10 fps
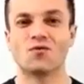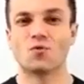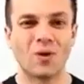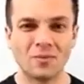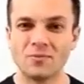to
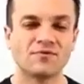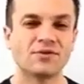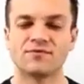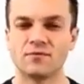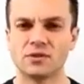overwhelm you
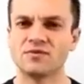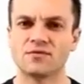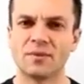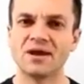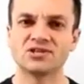with
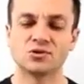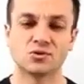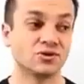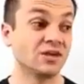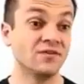information
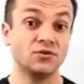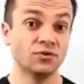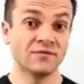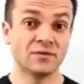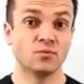or to give
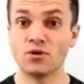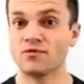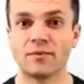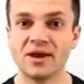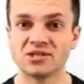you even more
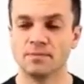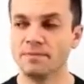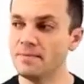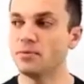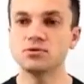information.
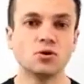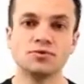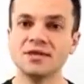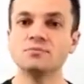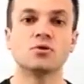People
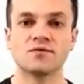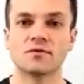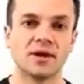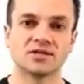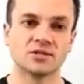don't need more
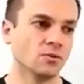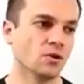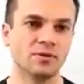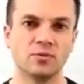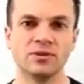information.
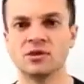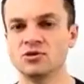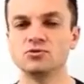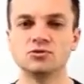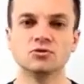Between the
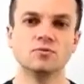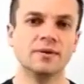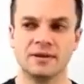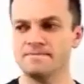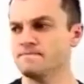
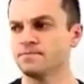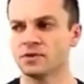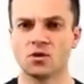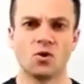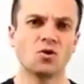YouTube and
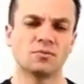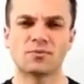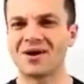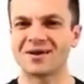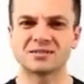all the
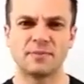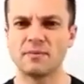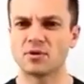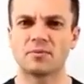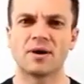products that
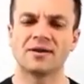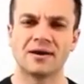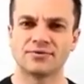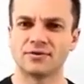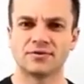people are buying
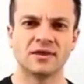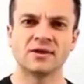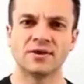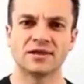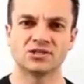out there on the
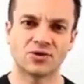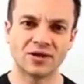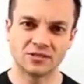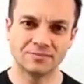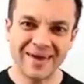internet
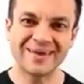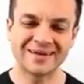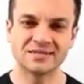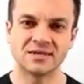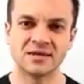trying to
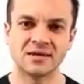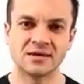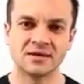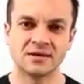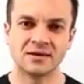make it,
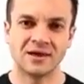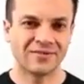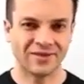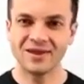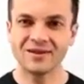
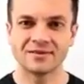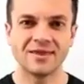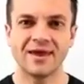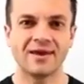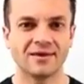at the end of the
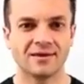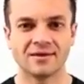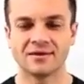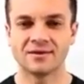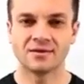day,
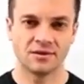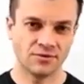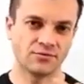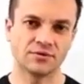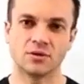
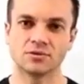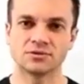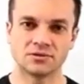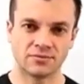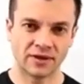you need
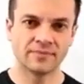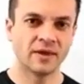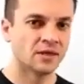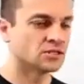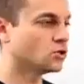results, right?